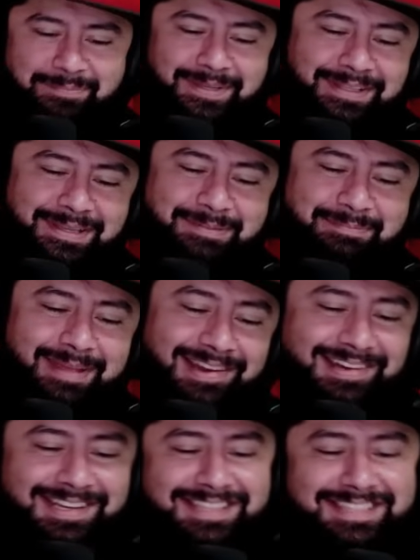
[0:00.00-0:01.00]
million
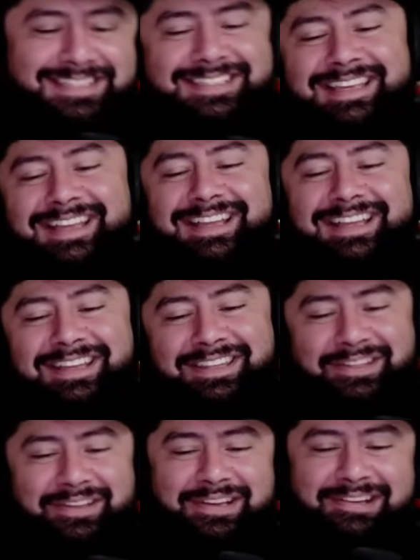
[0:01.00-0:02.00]
merits.
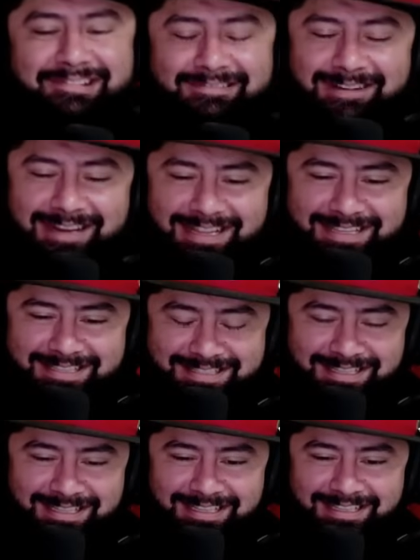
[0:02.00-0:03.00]
The
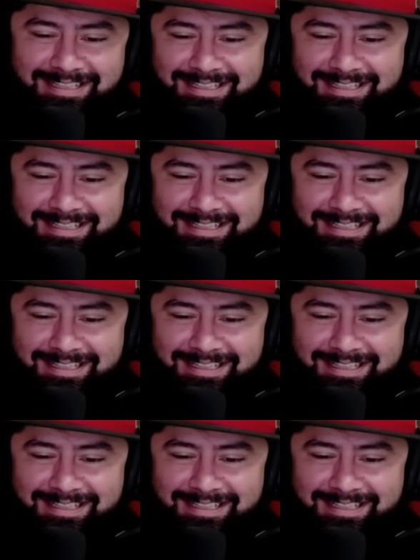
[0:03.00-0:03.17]
crazy